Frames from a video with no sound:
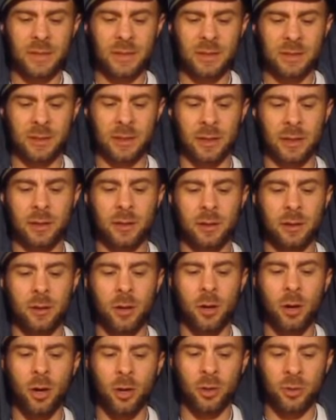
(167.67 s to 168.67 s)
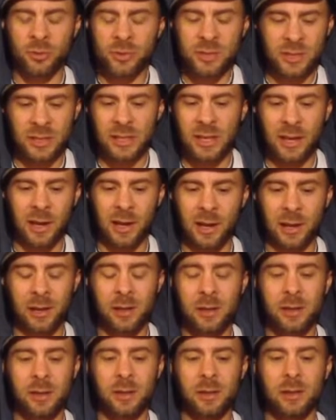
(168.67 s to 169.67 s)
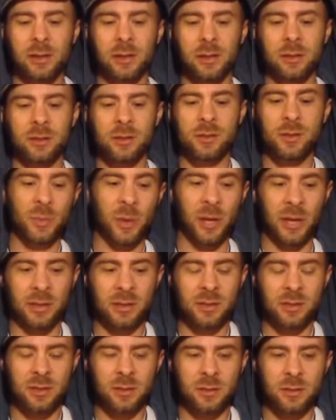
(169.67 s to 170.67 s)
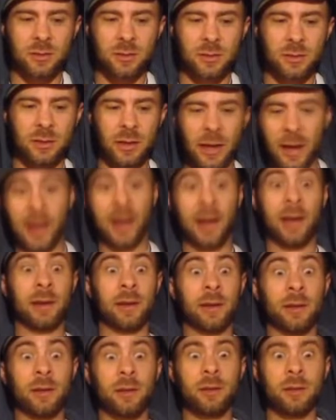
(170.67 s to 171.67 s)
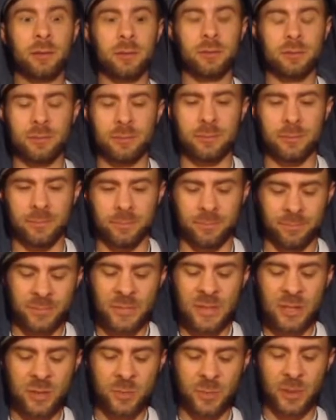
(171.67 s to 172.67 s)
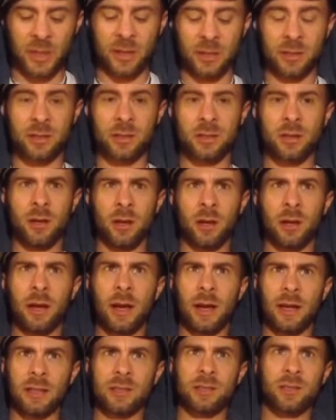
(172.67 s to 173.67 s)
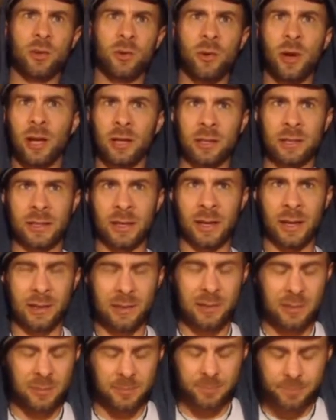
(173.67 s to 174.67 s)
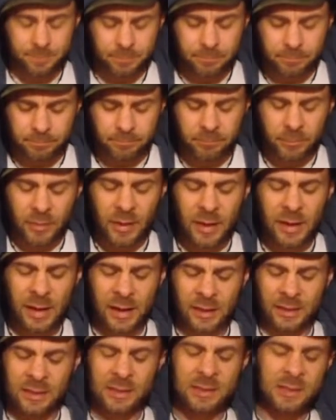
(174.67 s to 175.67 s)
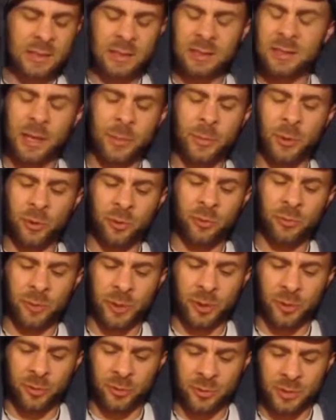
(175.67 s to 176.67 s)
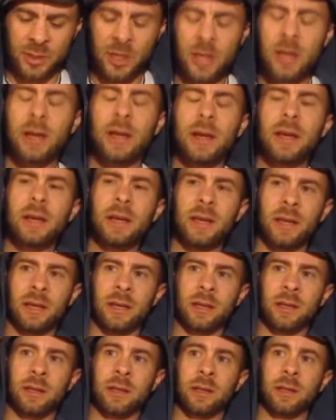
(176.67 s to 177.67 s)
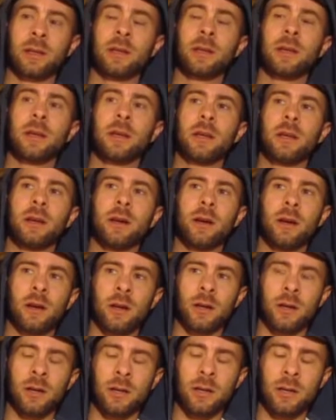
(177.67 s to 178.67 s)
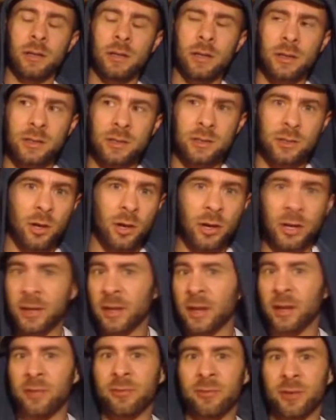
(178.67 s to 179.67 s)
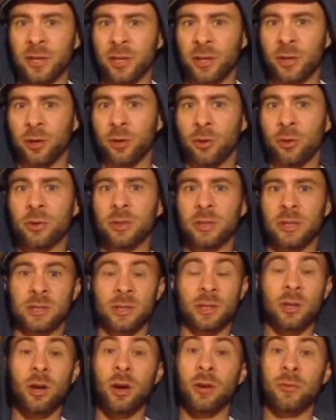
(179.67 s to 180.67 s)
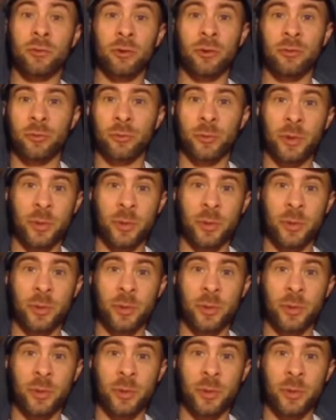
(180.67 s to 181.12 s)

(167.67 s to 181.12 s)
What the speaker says: It's like ROCK space N space SOLEX. And this is the type of groove we use in a song in that video that's a cover of a